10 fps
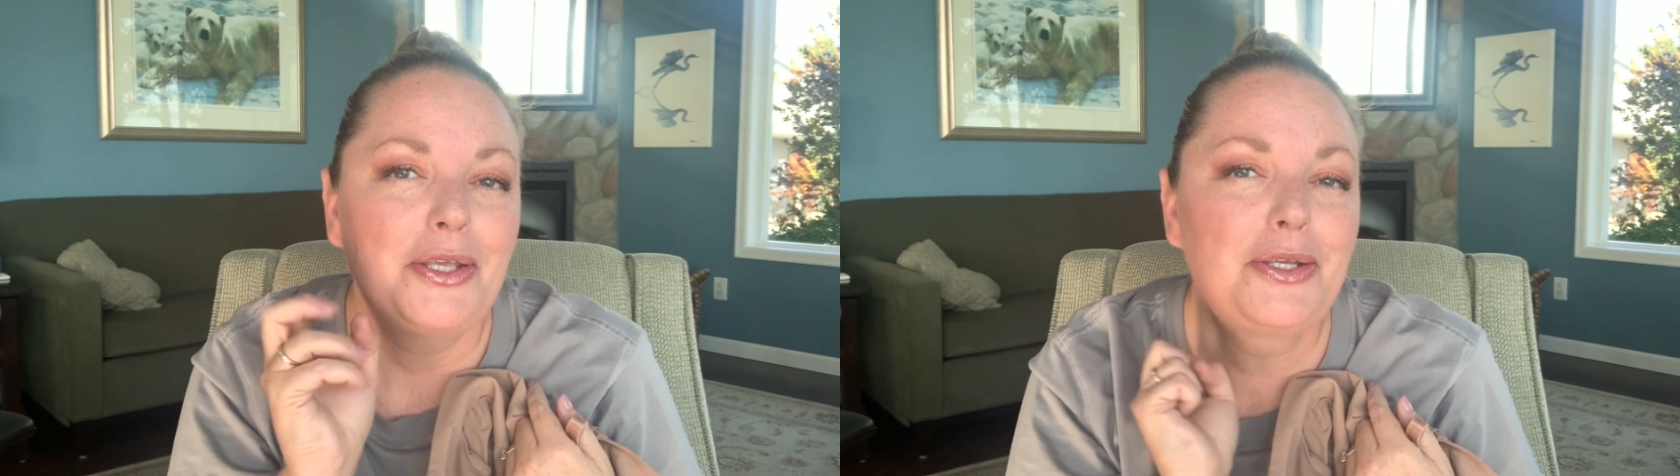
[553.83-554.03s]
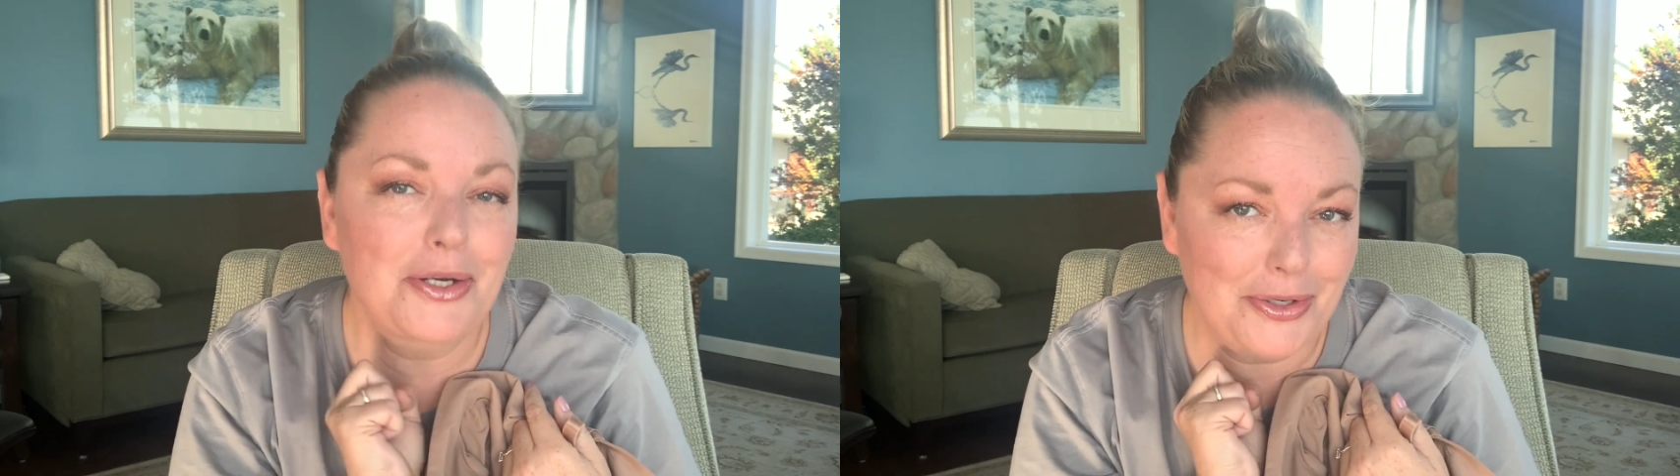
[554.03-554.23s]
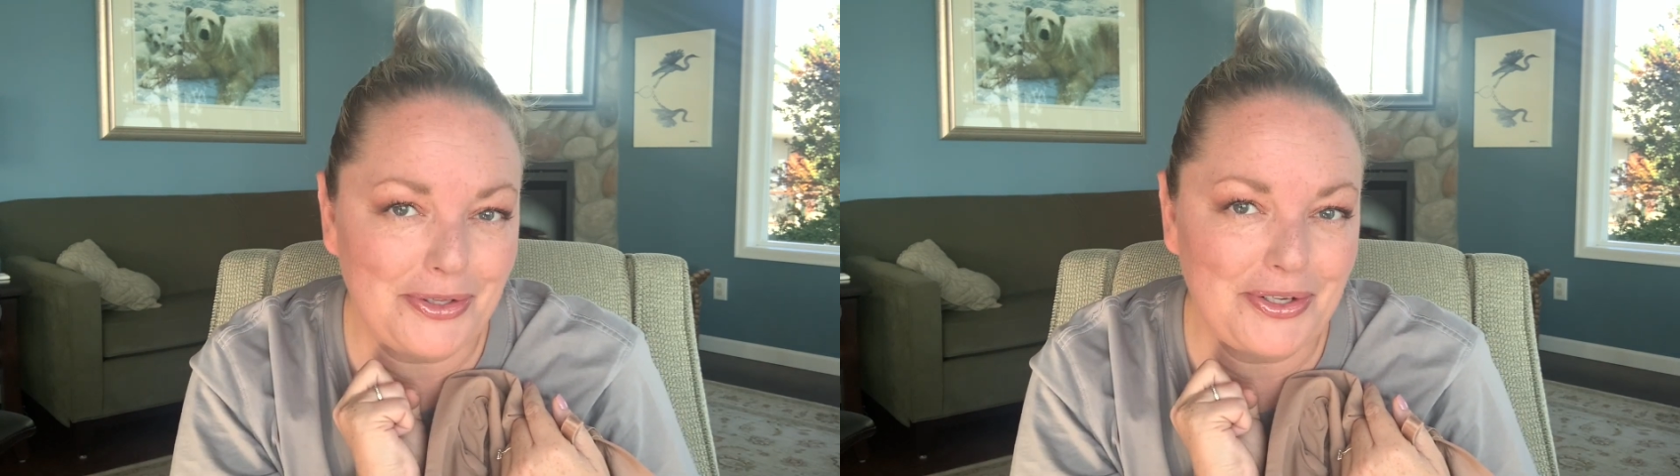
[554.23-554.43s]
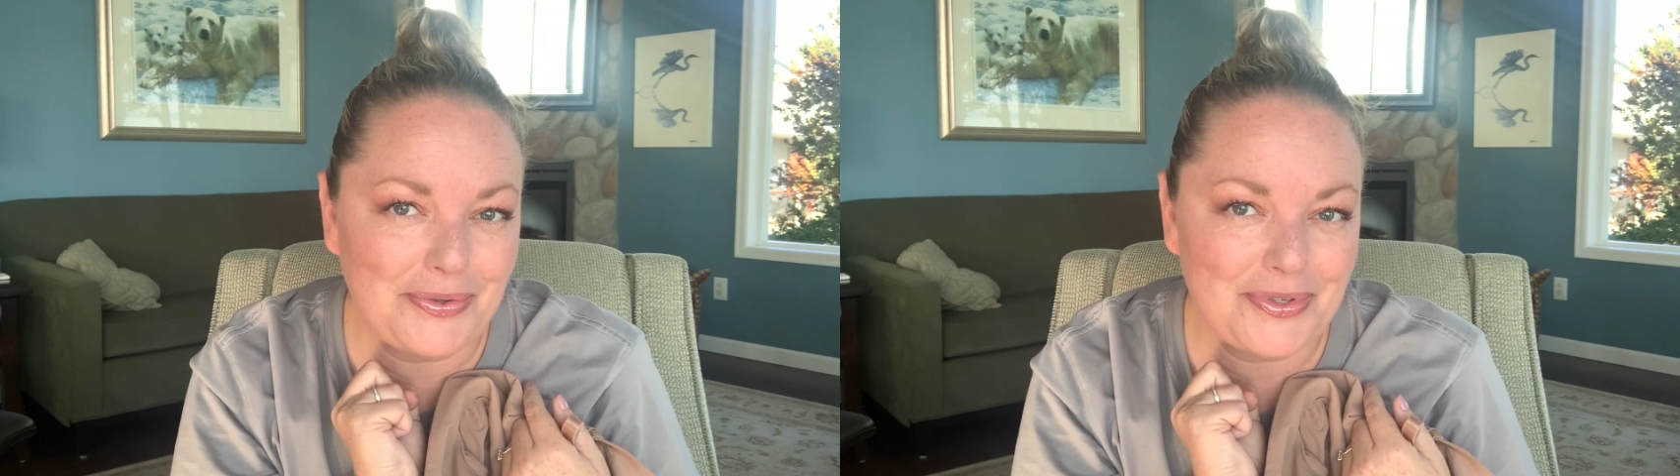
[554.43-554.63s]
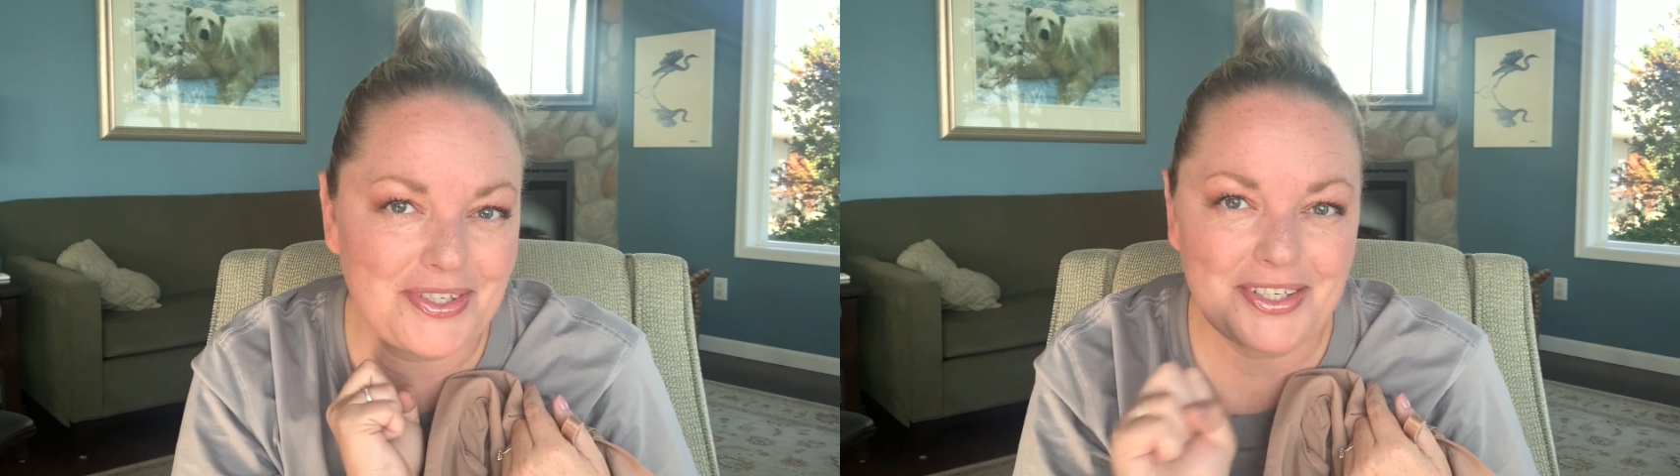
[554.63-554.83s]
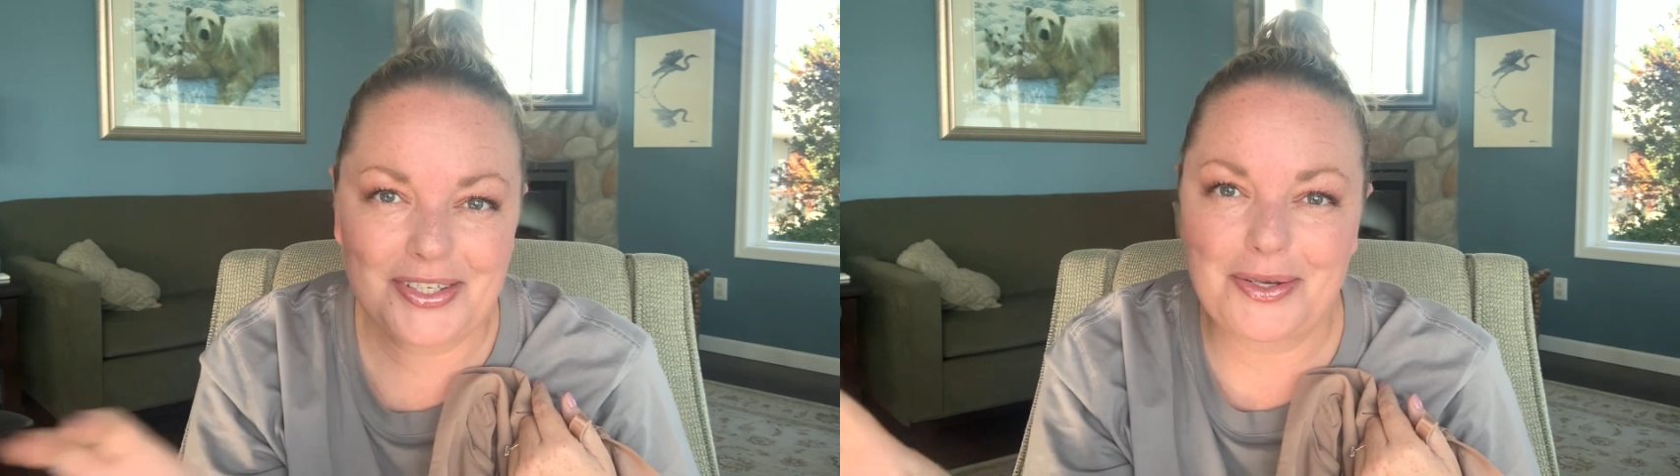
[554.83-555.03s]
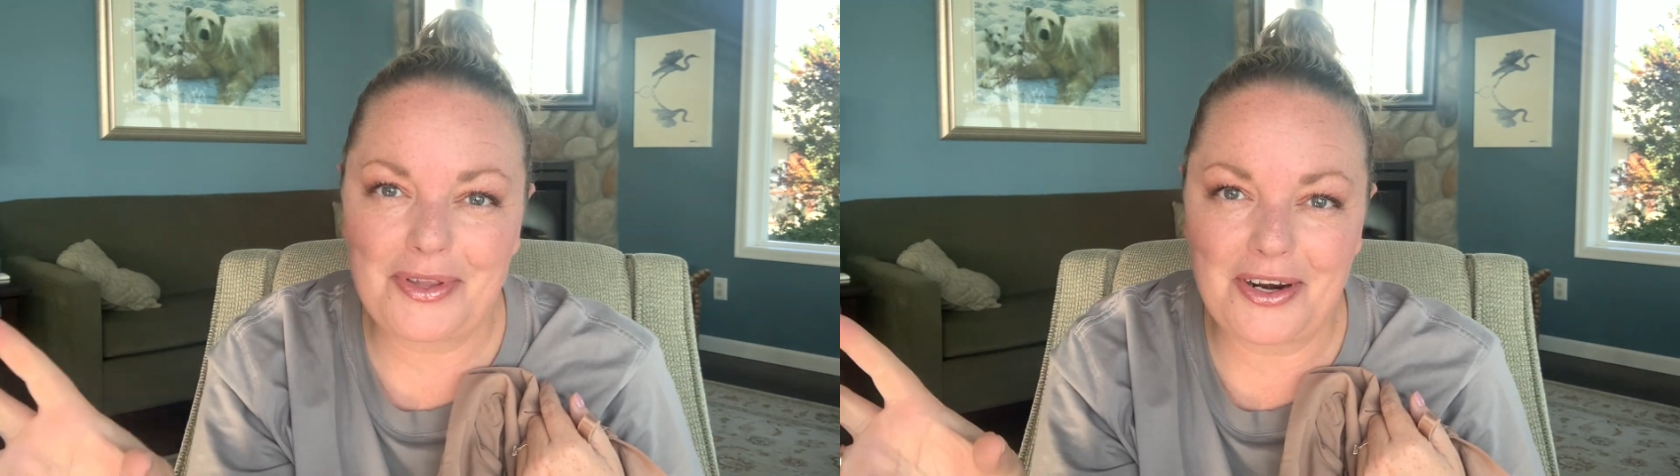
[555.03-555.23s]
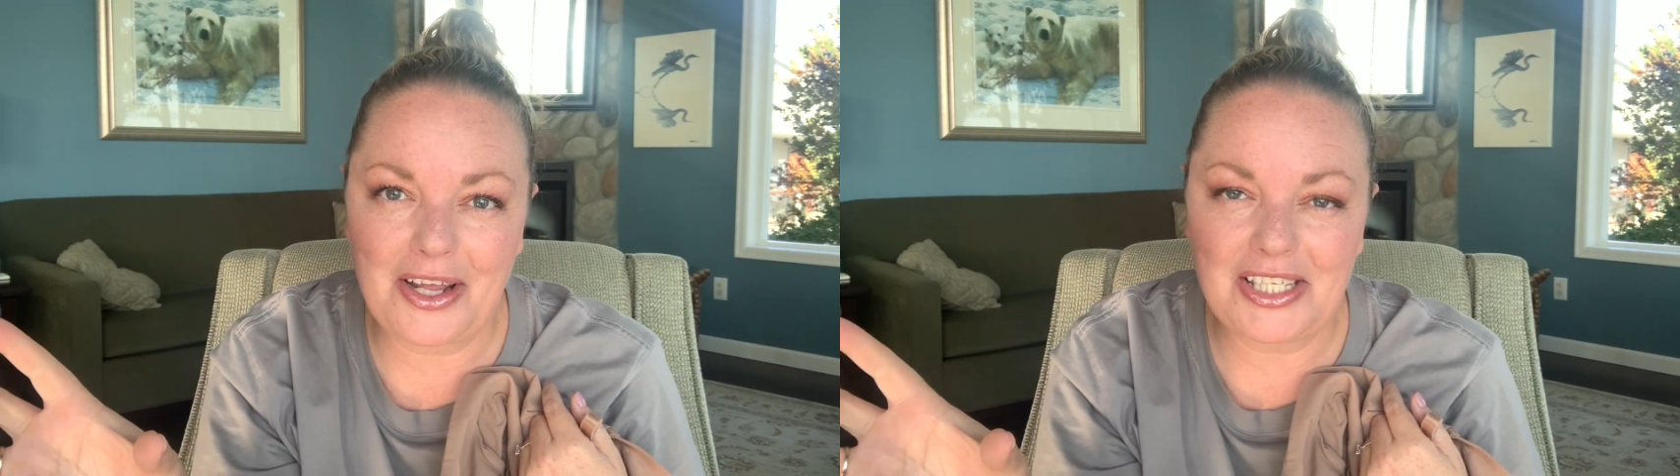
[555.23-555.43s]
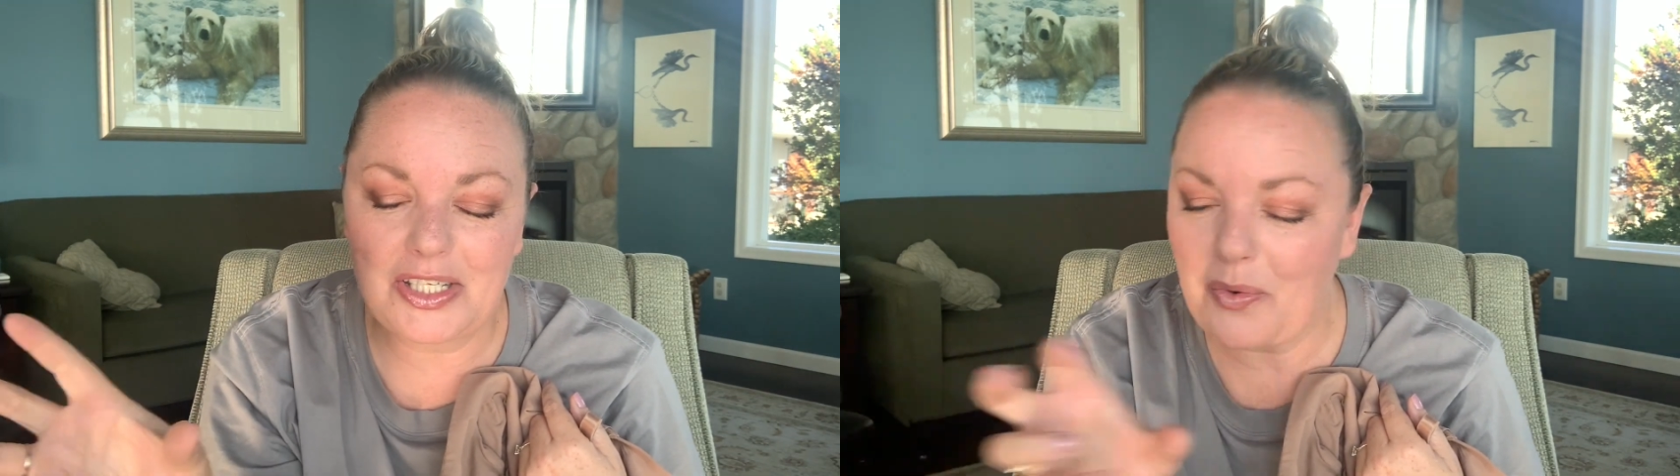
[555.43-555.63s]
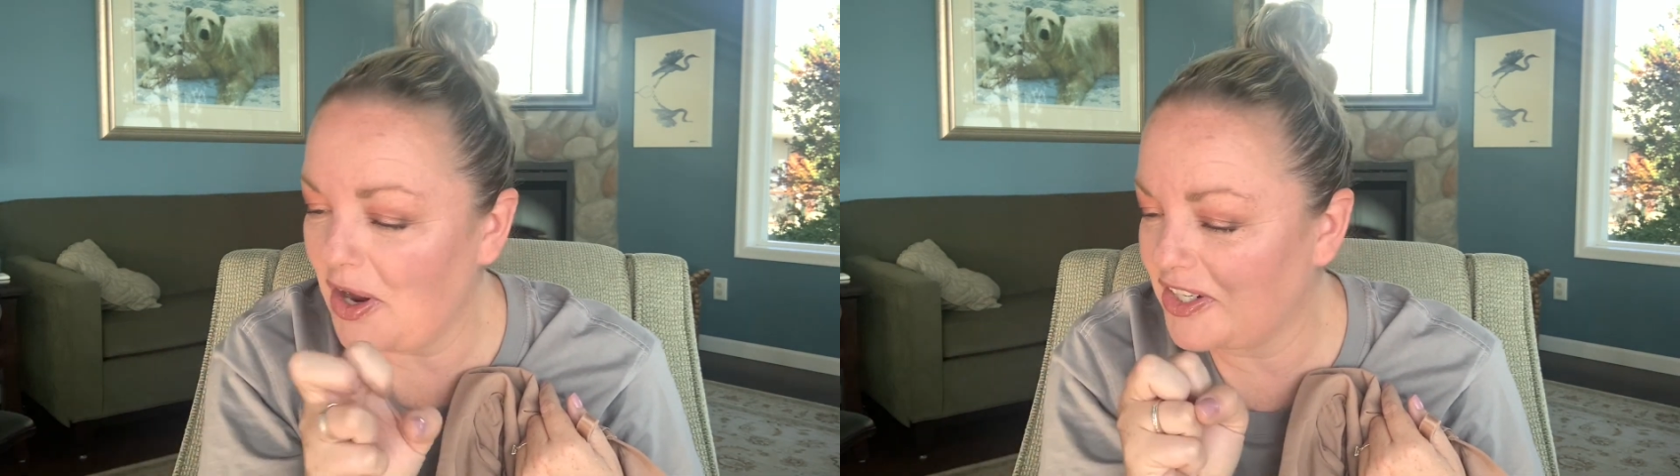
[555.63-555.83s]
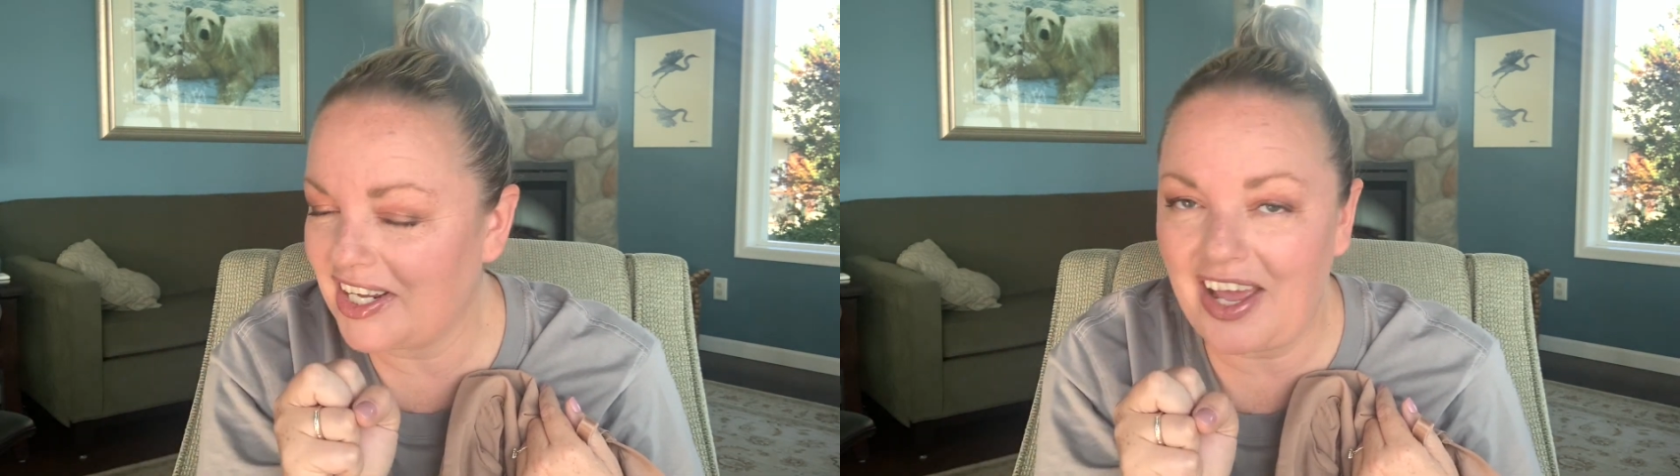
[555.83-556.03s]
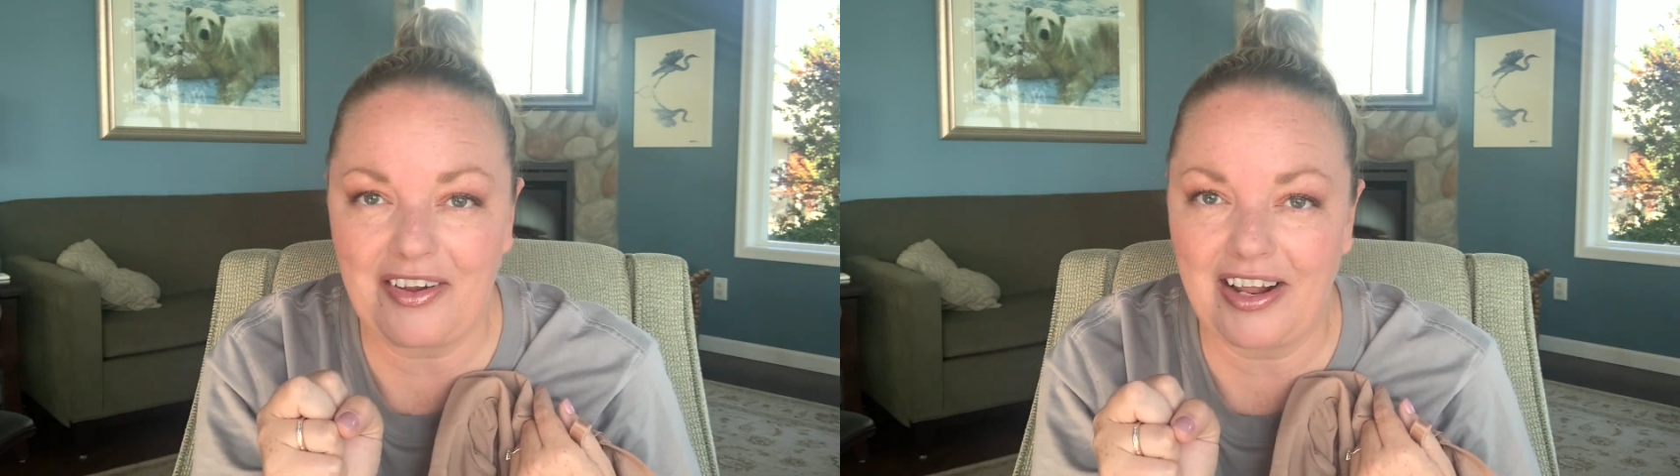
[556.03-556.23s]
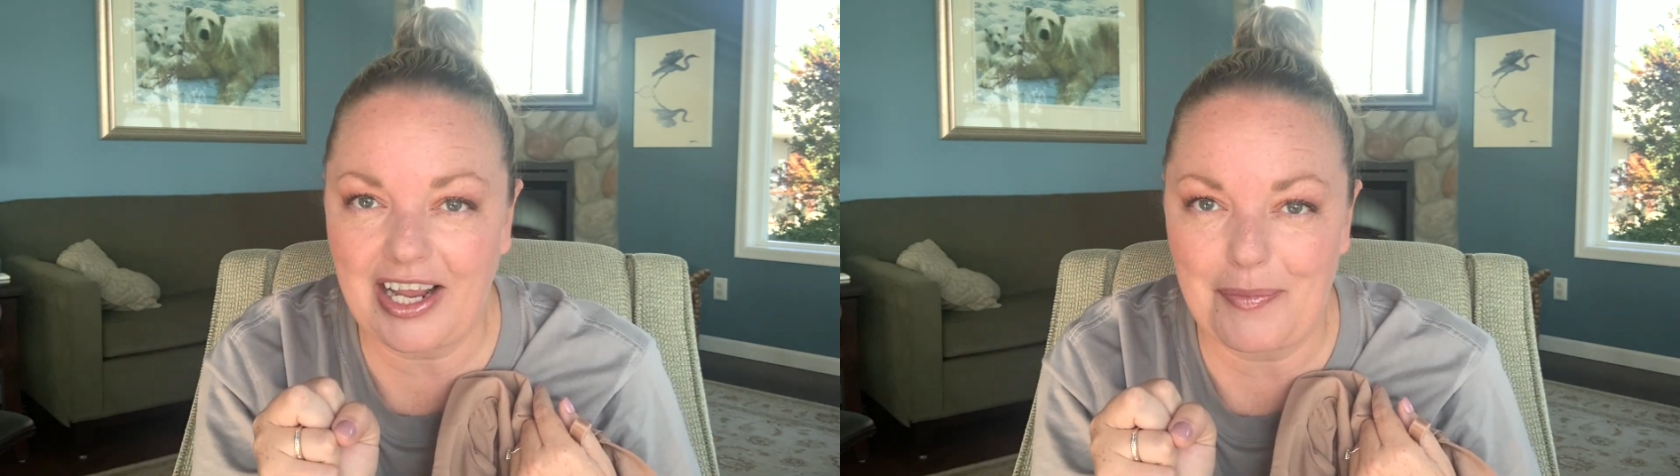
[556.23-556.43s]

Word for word: your glutes so they're not squashed together like a